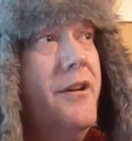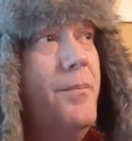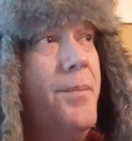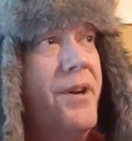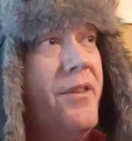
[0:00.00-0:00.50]

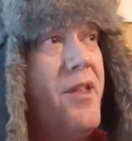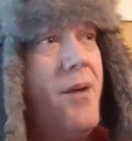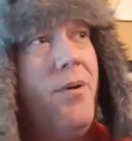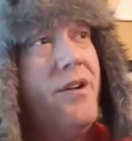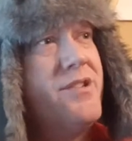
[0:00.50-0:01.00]
But a lot
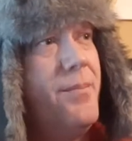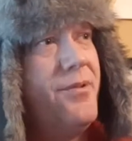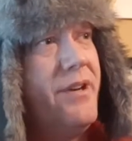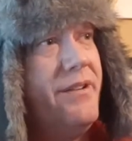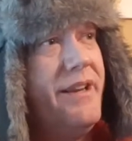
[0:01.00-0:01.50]
of pawn shops,
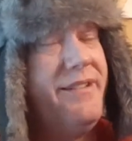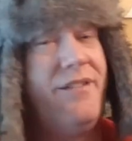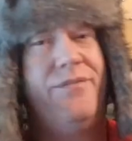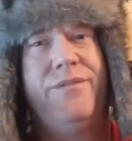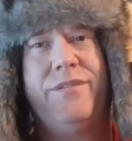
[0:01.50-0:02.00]
they have
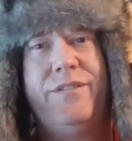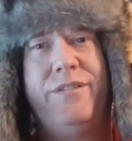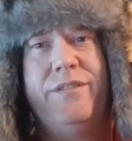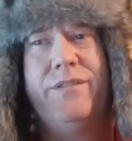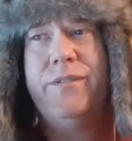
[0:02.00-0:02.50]

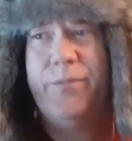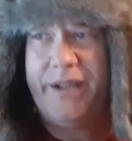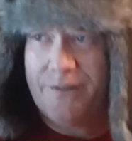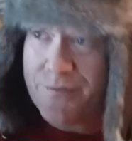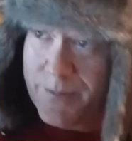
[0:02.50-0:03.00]
nobody
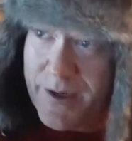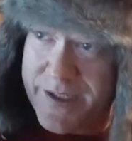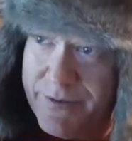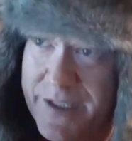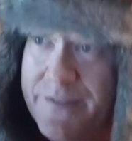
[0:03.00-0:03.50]
gives a fuck about
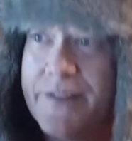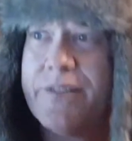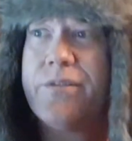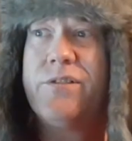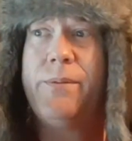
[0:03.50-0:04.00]
DVDs because of
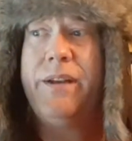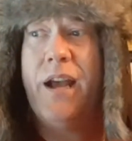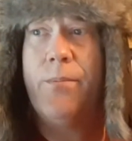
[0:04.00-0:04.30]
streaming now.